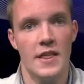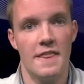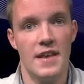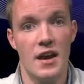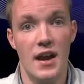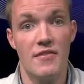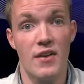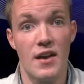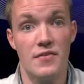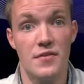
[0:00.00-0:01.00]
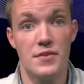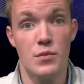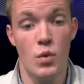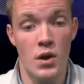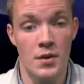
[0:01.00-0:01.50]
The
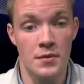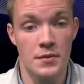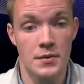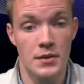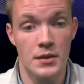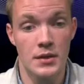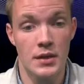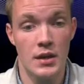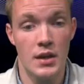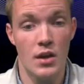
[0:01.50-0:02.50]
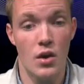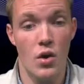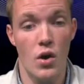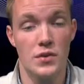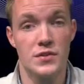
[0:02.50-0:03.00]
I-551,
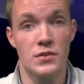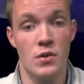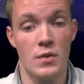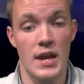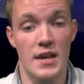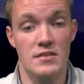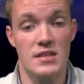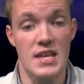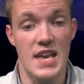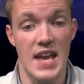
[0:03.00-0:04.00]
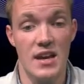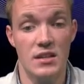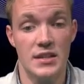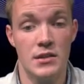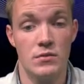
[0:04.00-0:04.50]
also known as the
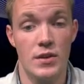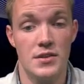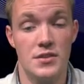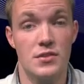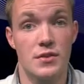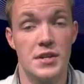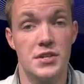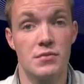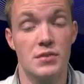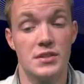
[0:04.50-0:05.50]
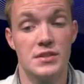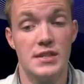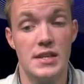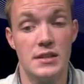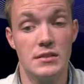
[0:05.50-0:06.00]
Alien Registration
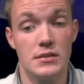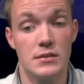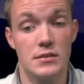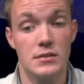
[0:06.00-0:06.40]
Receipts,